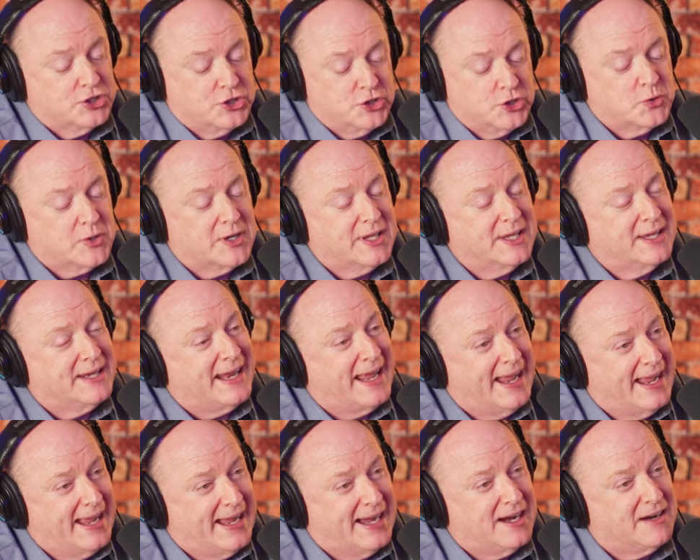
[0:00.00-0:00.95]
You can
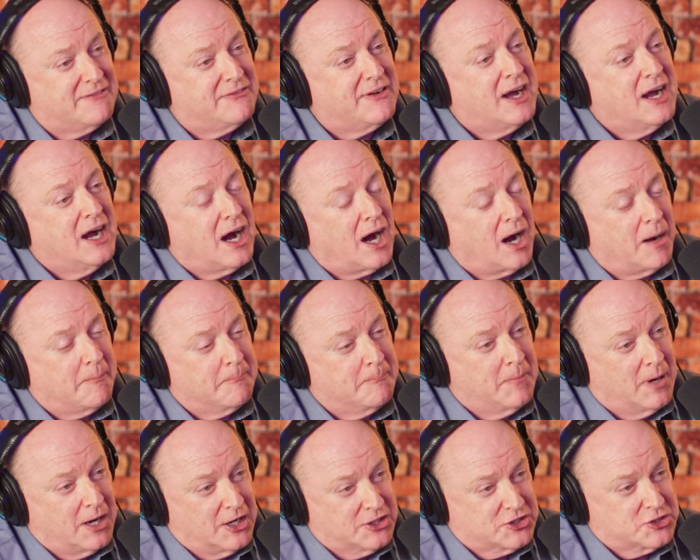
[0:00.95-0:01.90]
have a
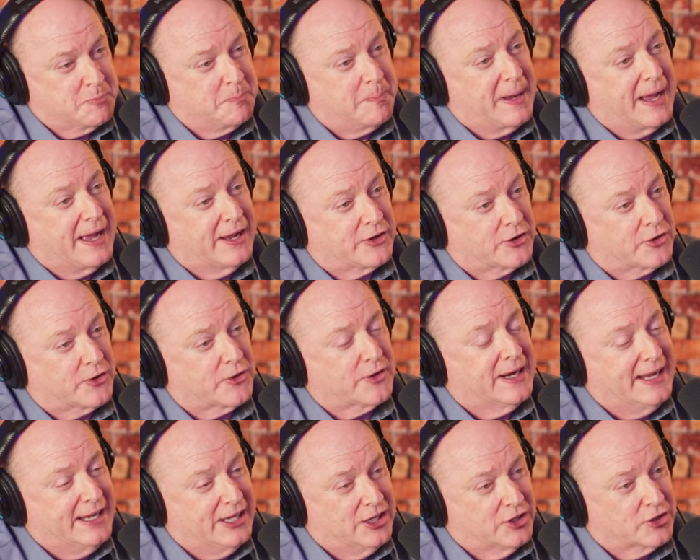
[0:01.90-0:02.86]
much
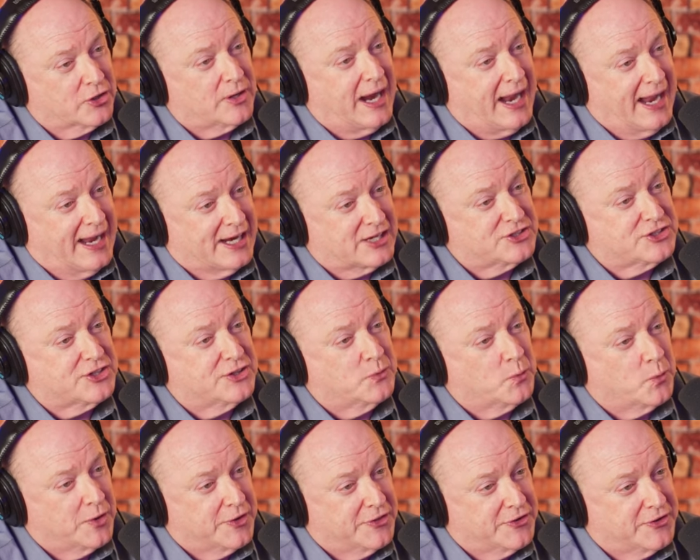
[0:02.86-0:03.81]
better
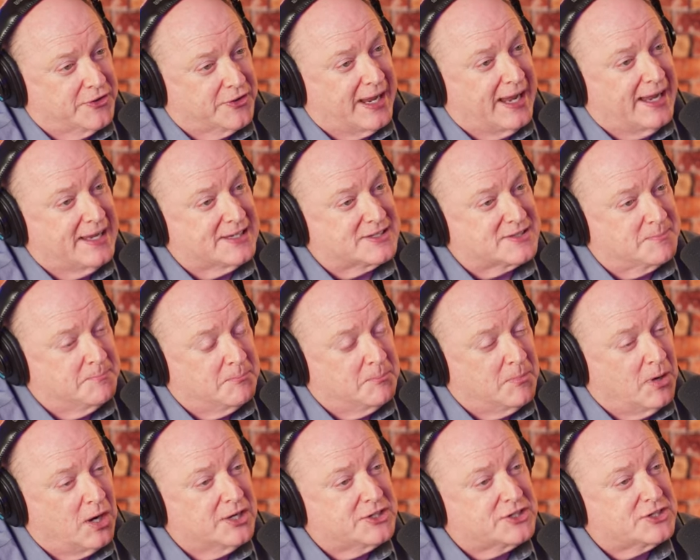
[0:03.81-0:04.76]
interaction with your guests,
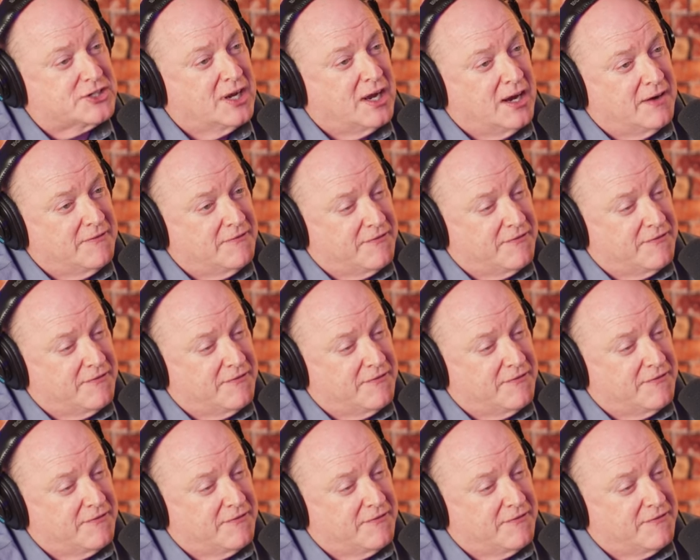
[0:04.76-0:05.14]
much